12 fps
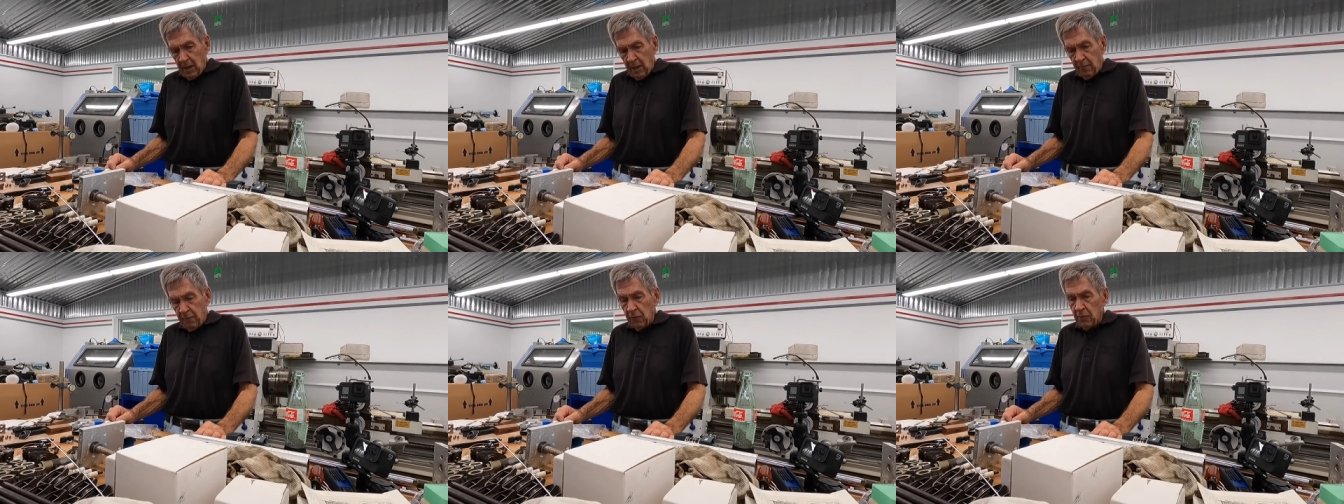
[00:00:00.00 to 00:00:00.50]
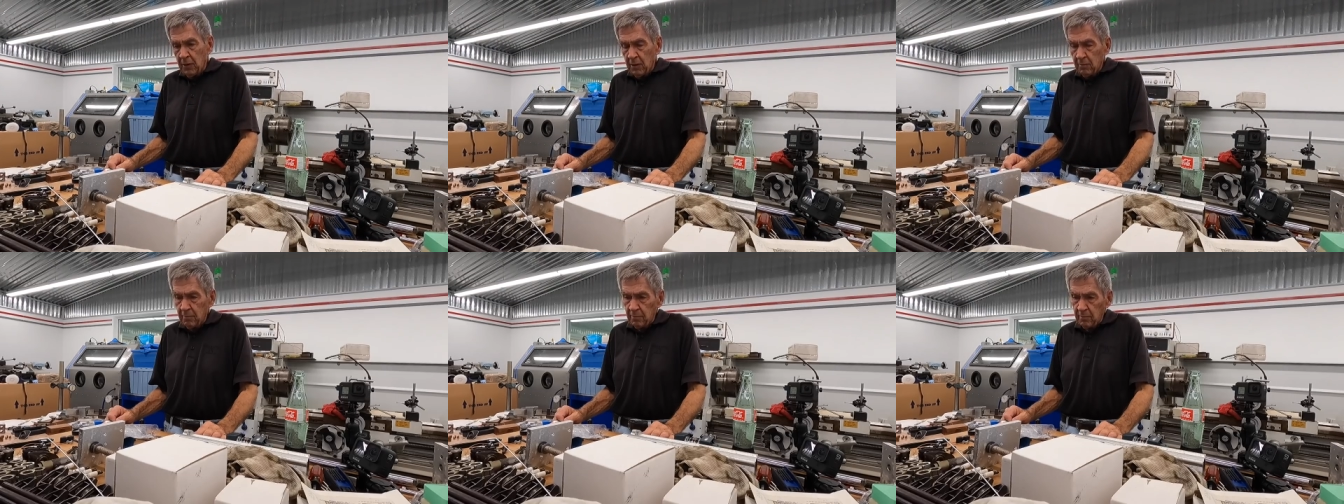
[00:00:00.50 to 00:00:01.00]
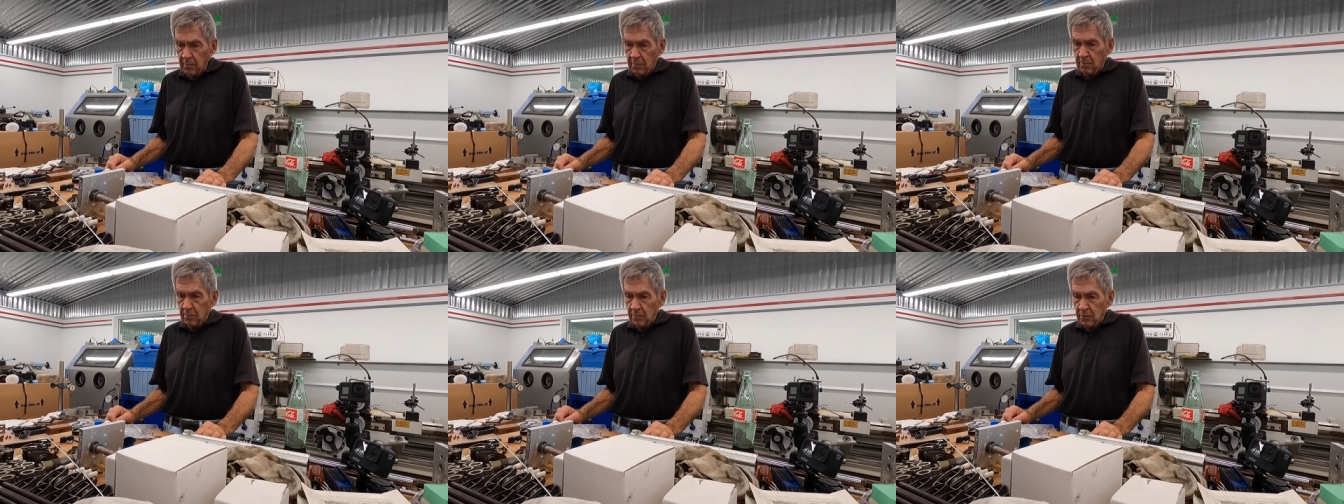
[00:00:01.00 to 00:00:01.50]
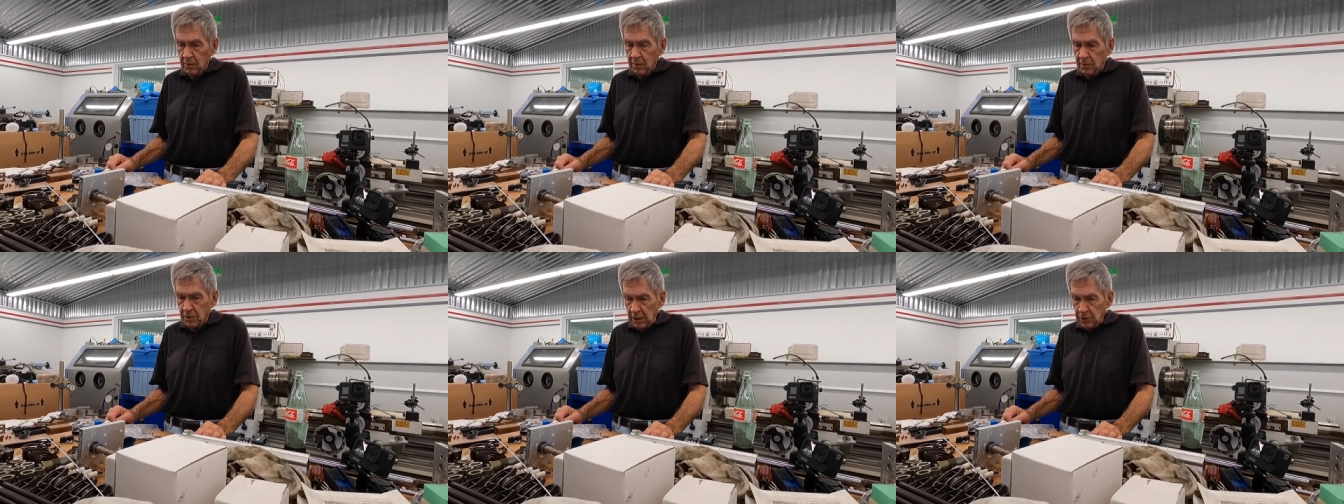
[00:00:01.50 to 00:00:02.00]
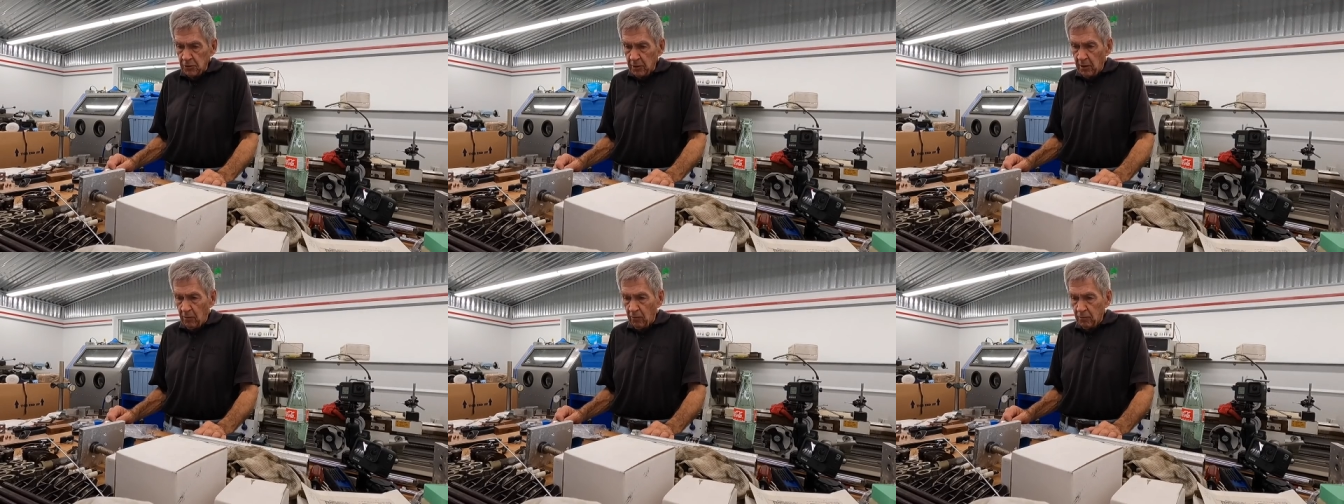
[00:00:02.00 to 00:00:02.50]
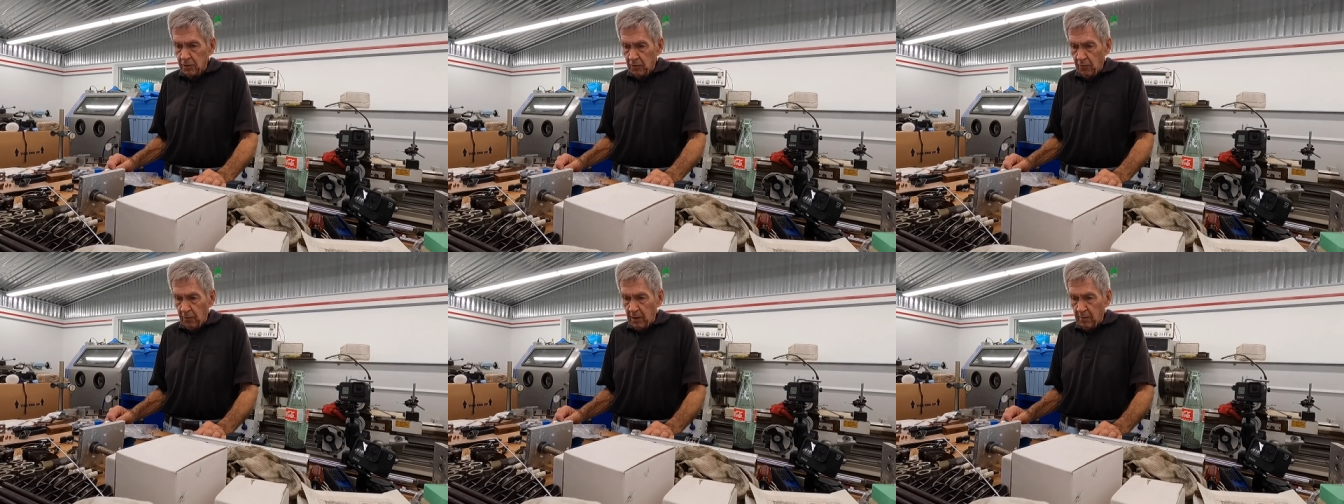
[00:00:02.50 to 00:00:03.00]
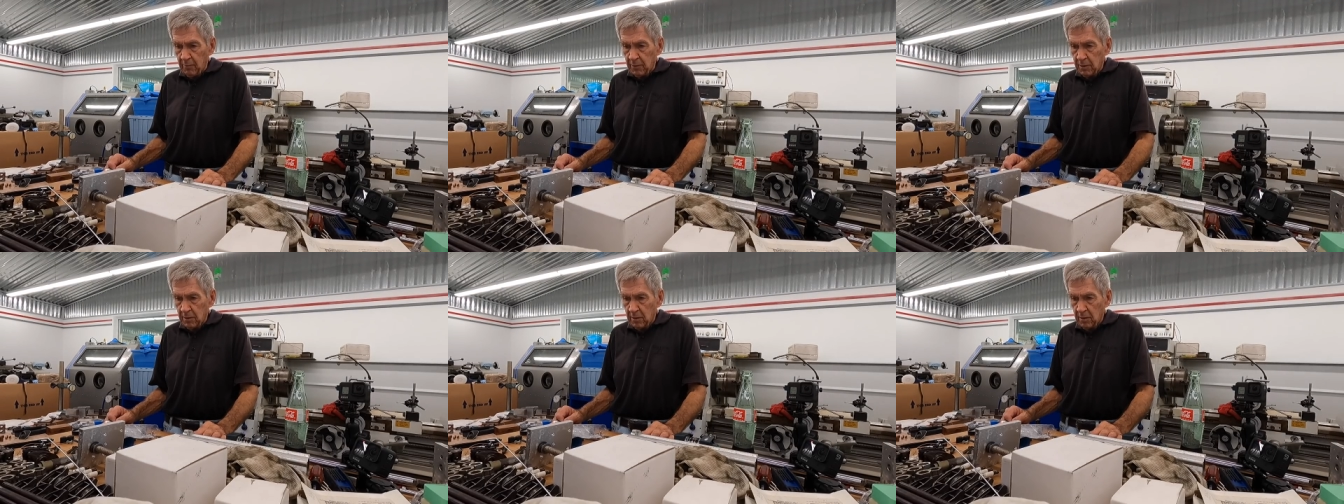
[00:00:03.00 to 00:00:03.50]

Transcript: If you can set your goals, your dreams,